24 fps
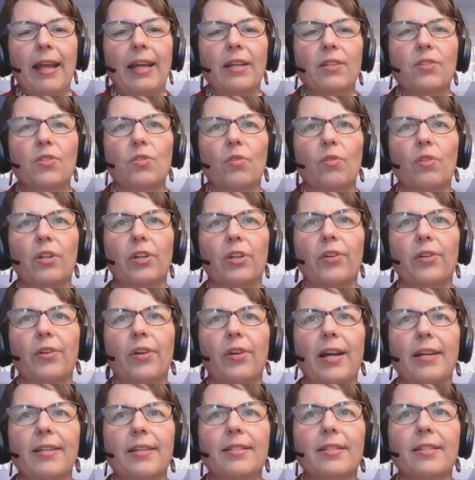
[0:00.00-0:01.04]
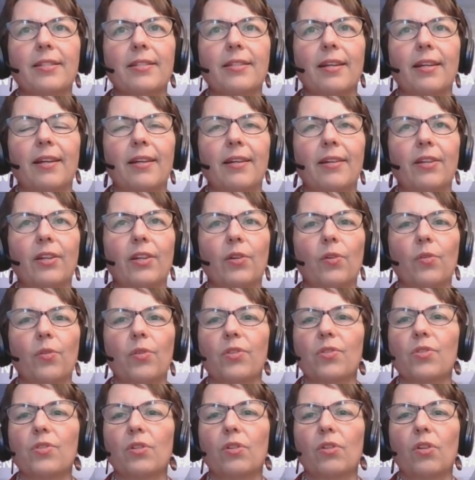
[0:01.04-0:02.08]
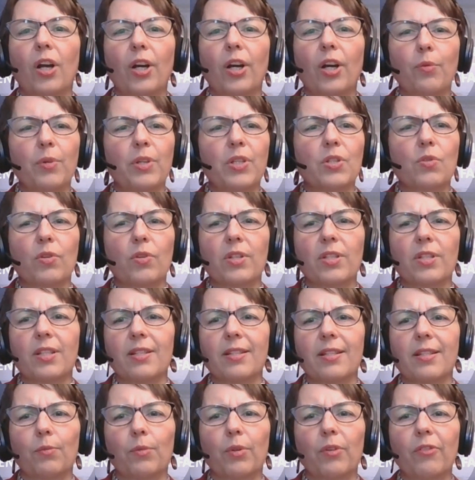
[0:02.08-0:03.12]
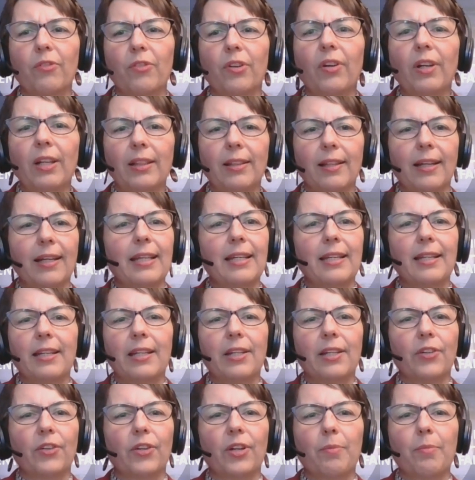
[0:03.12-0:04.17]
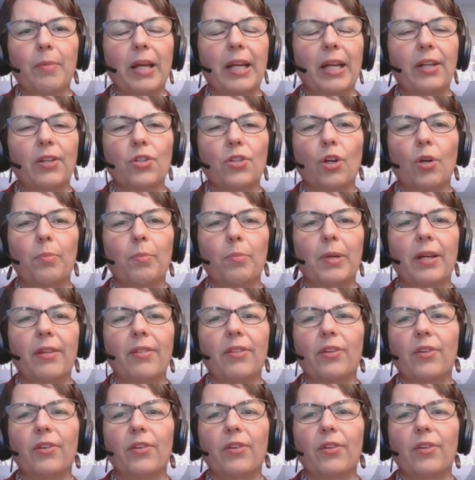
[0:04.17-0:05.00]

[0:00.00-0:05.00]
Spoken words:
And so there has, there's a lot of resources, and we're very lucky here in Manitoba.